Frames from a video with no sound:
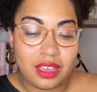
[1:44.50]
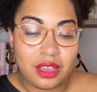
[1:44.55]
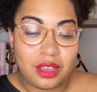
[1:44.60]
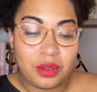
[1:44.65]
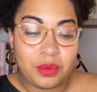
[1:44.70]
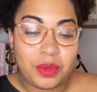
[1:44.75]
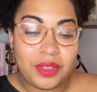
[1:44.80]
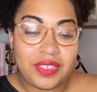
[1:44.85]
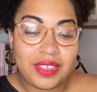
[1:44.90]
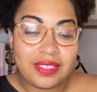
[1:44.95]

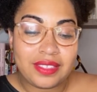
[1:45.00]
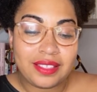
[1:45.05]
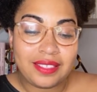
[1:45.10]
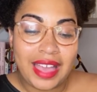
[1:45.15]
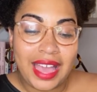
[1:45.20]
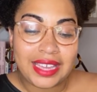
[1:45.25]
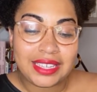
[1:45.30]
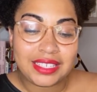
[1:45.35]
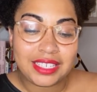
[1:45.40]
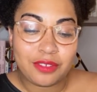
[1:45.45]
Within the
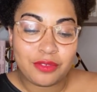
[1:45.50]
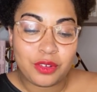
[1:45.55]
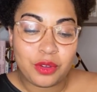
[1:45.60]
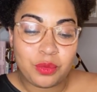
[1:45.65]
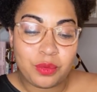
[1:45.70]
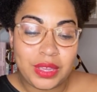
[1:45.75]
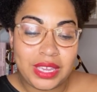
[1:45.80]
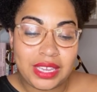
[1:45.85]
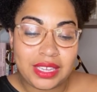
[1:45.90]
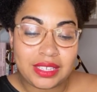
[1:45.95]
last several
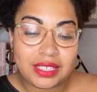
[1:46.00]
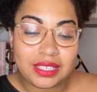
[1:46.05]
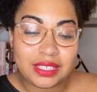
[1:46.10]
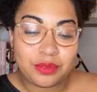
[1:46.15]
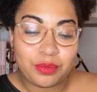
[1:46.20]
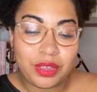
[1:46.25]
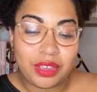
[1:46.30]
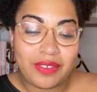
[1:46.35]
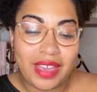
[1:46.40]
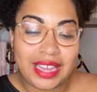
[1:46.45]
weeks,
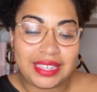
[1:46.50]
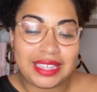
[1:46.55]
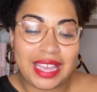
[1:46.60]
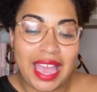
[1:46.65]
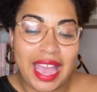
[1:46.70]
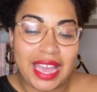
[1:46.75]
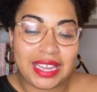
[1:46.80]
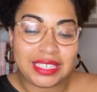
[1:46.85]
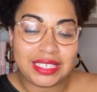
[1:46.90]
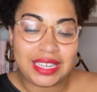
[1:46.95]
we have had to
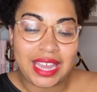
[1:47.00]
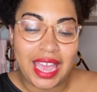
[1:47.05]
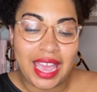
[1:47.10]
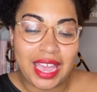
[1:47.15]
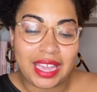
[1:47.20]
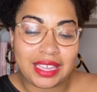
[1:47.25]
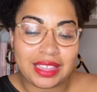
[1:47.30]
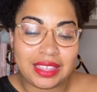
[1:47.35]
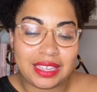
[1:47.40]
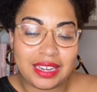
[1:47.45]

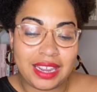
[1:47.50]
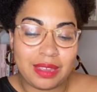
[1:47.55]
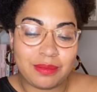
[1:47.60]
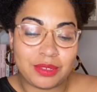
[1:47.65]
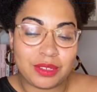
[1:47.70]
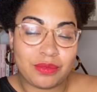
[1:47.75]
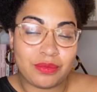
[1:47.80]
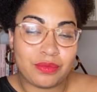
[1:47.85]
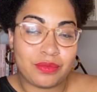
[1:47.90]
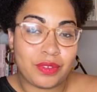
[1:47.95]
hashtag the names
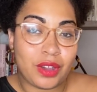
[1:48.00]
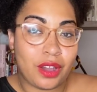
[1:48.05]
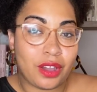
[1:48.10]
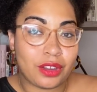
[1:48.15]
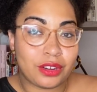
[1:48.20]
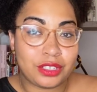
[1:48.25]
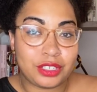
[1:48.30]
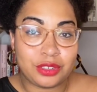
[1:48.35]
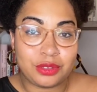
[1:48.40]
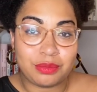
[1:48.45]
of far
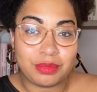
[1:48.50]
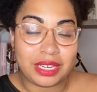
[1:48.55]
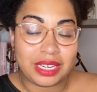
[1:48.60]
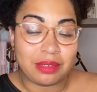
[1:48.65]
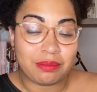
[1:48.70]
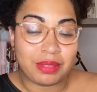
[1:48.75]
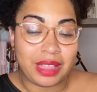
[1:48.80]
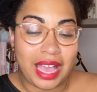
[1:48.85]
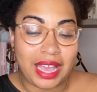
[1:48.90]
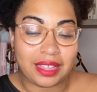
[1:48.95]
too many
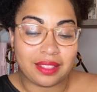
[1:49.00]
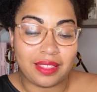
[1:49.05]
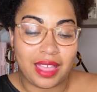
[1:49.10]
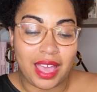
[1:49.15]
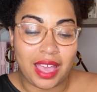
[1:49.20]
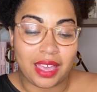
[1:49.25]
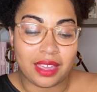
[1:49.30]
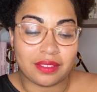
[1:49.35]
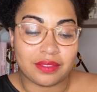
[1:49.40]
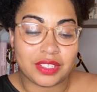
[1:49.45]
Black
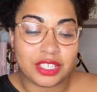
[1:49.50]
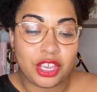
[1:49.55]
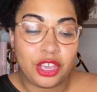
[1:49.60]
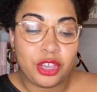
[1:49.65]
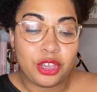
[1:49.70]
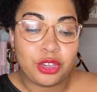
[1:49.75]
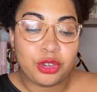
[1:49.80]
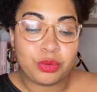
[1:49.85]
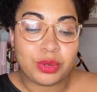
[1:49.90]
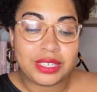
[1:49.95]
lives
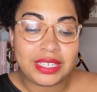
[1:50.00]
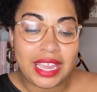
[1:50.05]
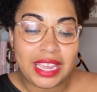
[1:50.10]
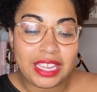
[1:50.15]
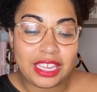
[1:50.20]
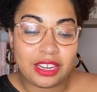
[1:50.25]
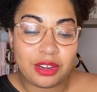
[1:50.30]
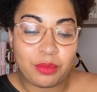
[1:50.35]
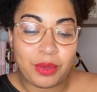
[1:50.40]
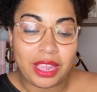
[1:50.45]
who were
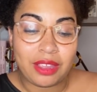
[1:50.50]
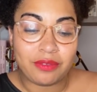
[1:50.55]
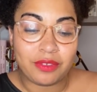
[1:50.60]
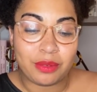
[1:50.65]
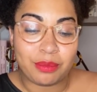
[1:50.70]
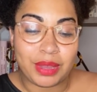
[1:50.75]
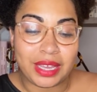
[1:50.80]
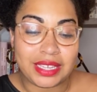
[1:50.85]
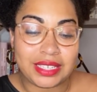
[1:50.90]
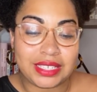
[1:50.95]
taken away
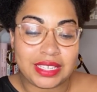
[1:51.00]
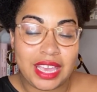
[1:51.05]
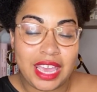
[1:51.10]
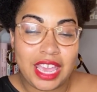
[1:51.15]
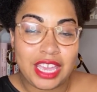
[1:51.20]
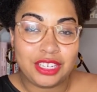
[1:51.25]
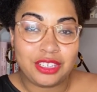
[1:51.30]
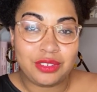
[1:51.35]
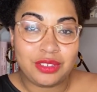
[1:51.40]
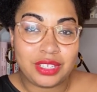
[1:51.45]
from us
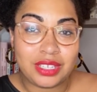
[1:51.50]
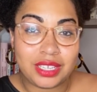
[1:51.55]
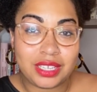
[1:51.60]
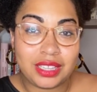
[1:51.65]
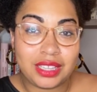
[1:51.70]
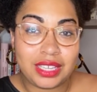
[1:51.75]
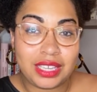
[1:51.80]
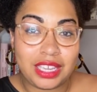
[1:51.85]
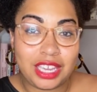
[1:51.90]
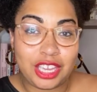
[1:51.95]
due to the
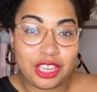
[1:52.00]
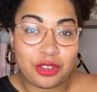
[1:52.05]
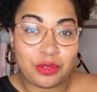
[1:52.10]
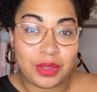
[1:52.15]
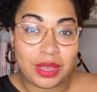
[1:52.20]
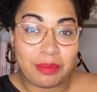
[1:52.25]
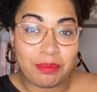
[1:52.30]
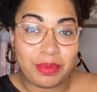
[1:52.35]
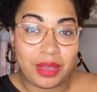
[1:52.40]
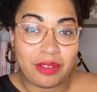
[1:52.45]
clinging
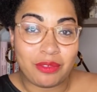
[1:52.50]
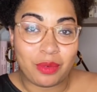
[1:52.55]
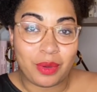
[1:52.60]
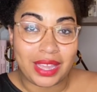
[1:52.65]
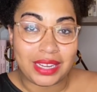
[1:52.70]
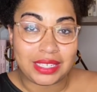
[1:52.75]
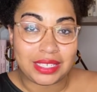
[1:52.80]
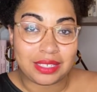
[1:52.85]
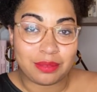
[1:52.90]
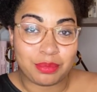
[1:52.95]
grip of
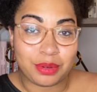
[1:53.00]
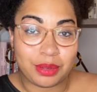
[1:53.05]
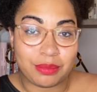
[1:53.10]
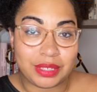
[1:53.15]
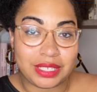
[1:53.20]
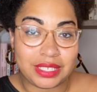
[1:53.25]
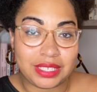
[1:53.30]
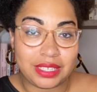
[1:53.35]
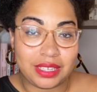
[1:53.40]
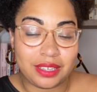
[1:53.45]
white
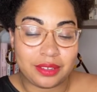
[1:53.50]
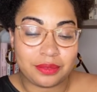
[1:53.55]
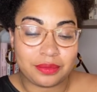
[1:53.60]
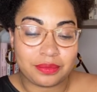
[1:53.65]
supremacy.